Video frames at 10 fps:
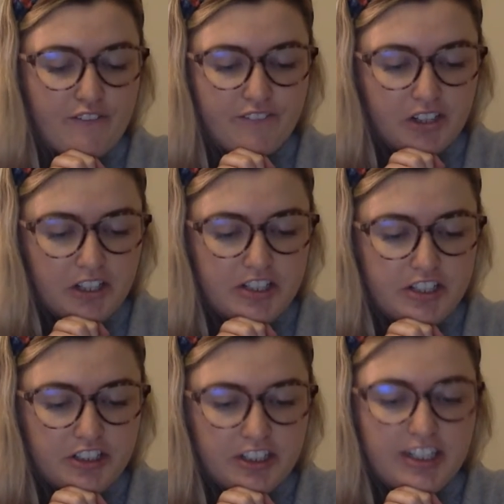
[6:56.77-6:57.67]
First,
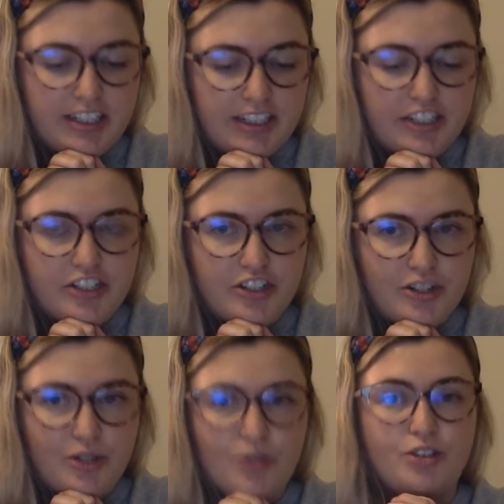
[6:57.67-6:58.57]
you're going to need to
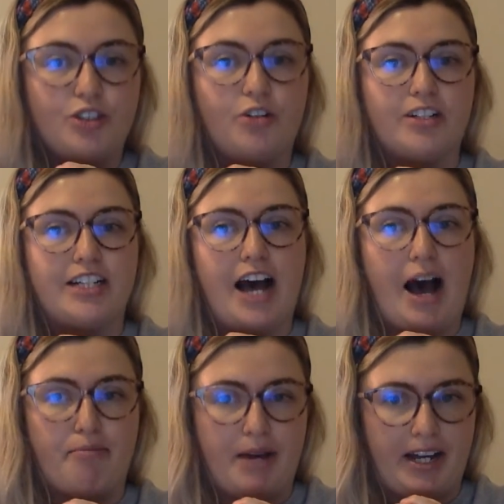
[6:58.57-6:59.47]
choose your
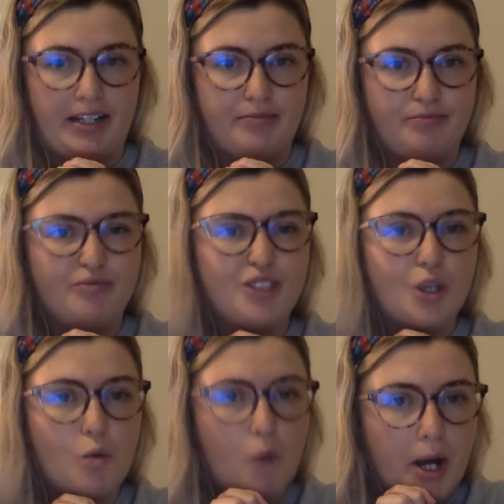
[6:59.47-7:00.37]
topic.
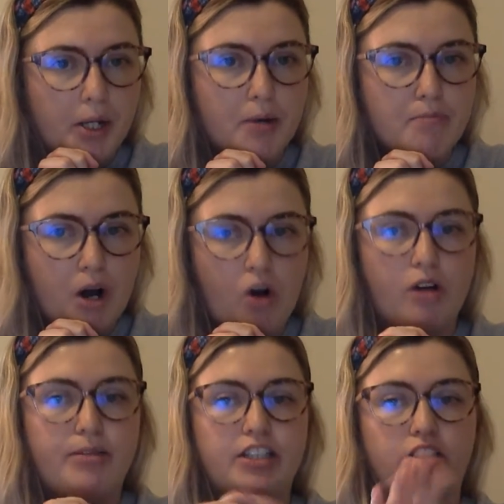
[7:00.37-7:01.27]
So what your
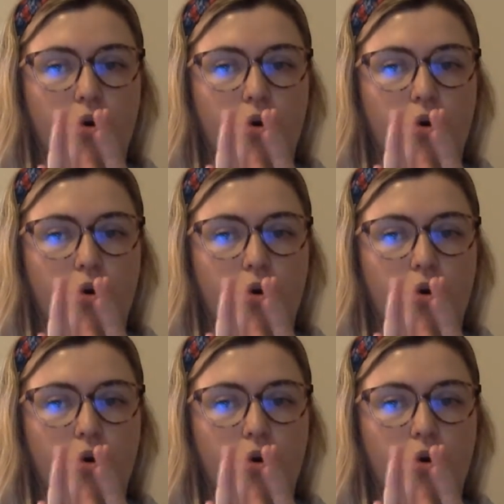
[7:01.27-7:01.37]
poem is